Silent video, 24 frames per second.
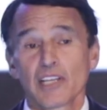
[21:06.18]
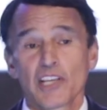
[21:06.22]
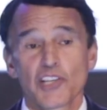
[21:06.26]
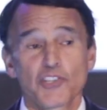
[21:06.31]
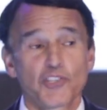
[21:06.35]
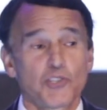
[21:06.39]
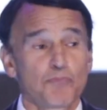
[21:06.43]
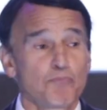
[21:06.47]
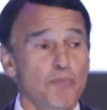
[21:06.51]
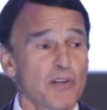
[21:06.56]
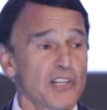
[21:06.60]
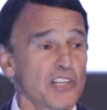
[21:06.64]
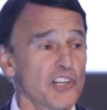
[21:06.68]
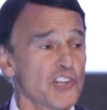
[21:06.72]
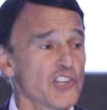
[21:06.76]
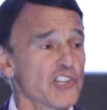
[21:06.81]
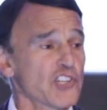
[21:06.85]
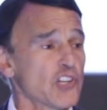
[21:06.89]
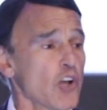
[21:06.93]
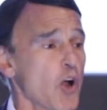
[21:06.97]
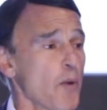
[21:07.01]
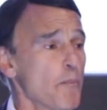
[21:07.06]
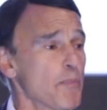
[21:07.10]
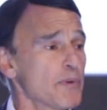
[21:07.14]
is putting a
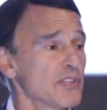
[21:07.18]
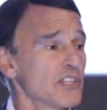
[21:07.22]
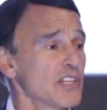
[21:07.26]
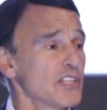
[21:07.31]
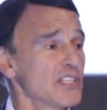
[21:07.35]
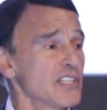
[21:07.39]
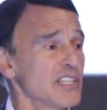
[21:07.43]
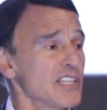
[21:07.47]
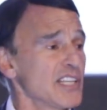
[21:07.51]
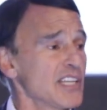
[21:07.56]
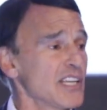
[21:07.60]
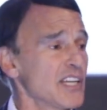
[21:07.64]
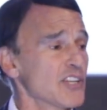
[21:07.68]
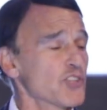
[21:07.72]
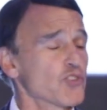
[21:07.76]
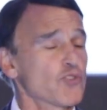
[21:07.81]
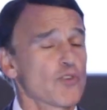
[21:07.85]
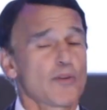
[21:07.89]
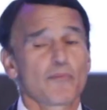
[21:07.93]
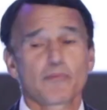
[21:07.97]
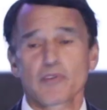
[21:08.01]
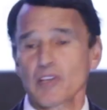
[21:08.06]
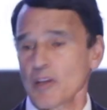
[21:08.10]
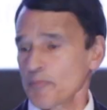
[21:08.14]
scope in the knee and
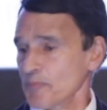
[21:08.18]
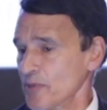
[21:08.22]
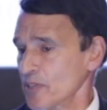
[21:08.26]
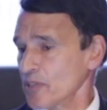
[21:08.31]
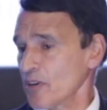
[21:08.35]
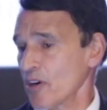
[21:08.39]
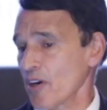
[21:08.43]
trimming up the